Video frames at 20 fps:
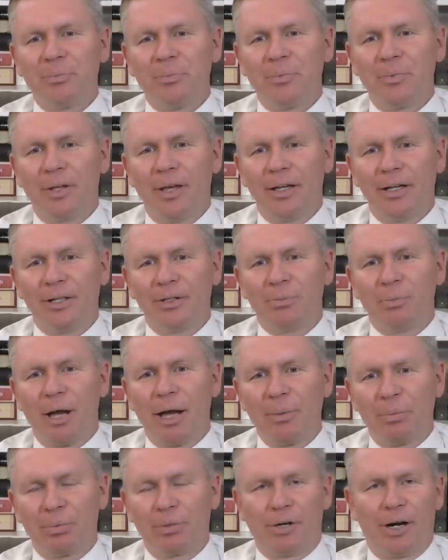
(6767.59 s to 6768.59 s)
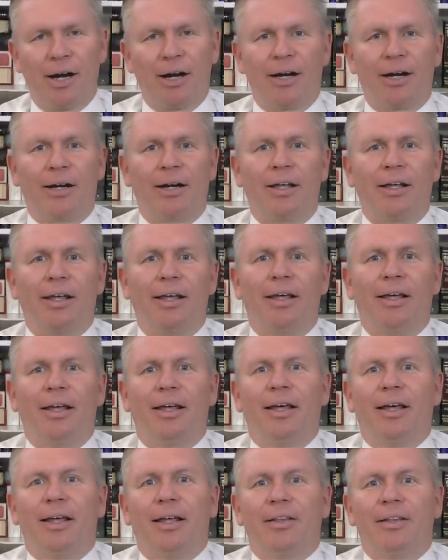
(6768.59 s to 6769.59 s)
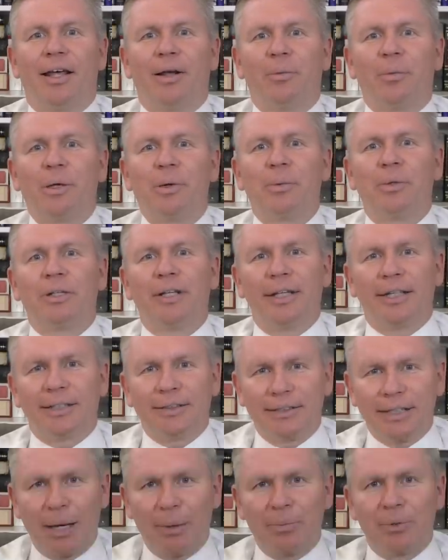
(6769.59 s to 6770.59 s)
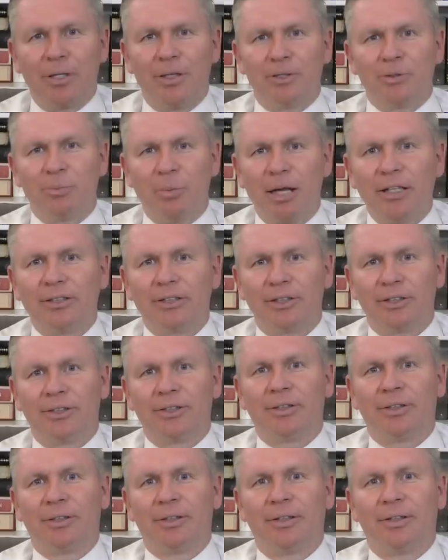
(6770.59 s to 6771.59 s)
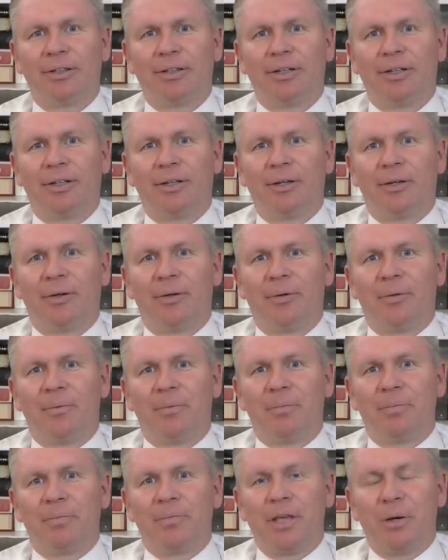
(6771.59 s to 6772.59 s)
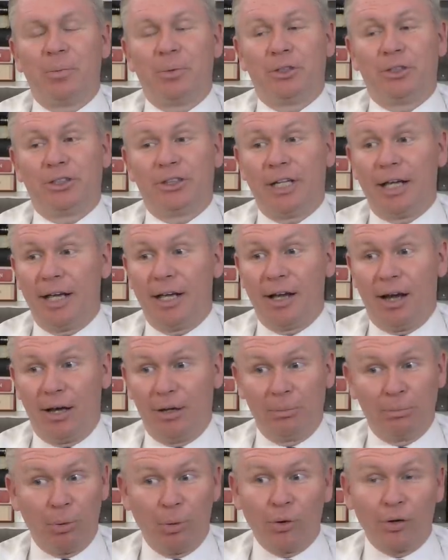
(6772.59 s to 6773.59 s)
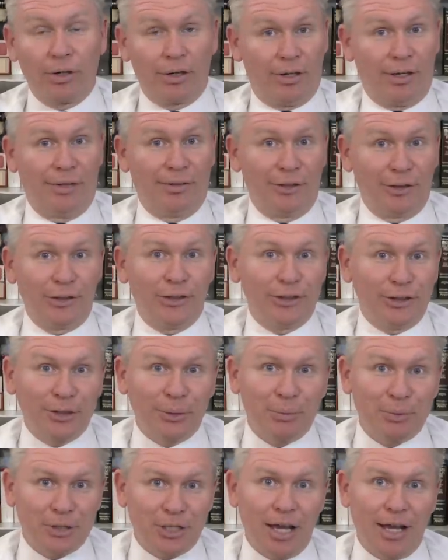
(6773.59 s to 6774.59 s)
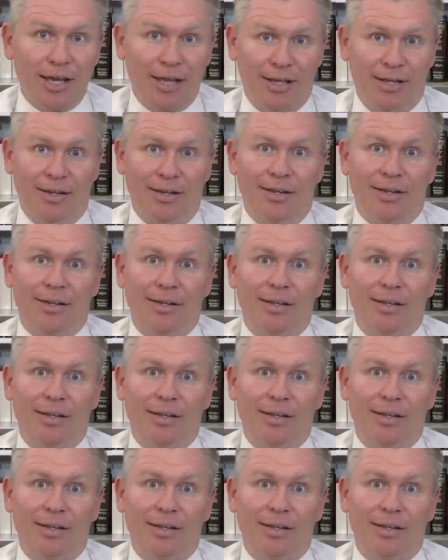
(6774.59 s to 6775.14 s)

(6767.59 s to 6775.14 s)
It is my prayer that we will accept his message that will stay on board the good ship Zion,